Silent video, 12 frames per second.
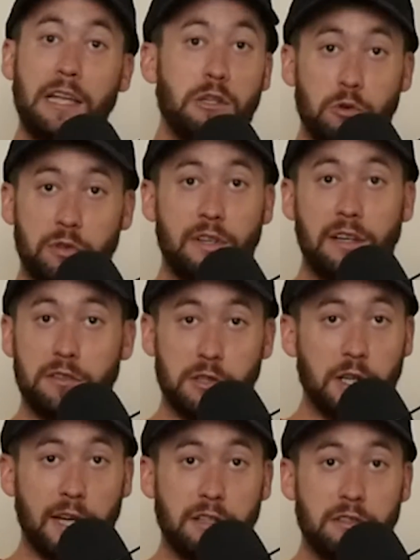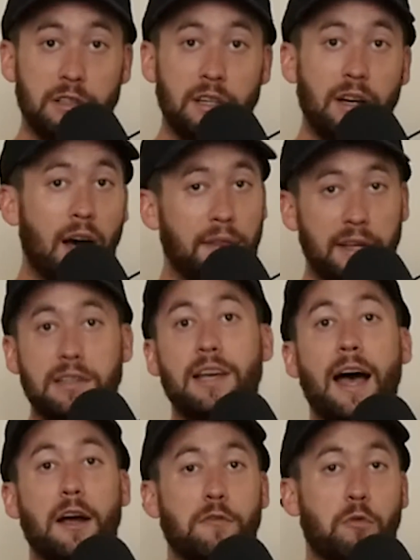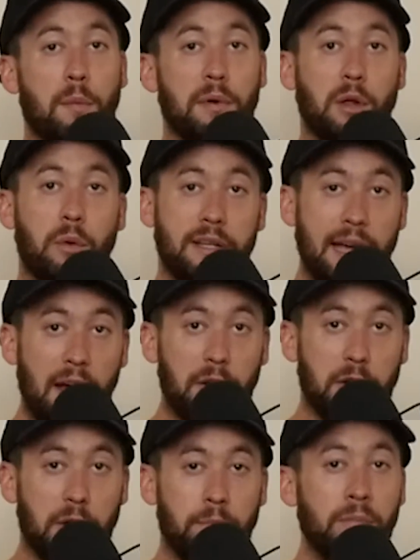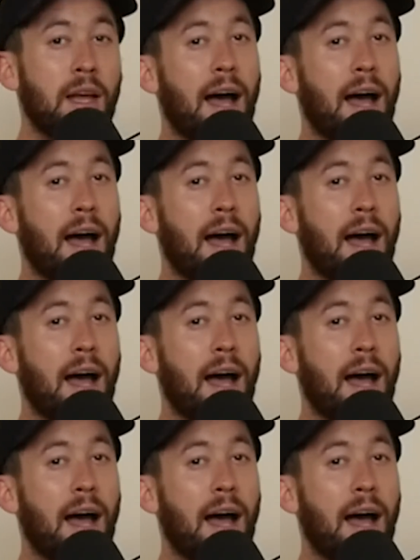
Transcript: interesting circuits on the entire Formula One calendar.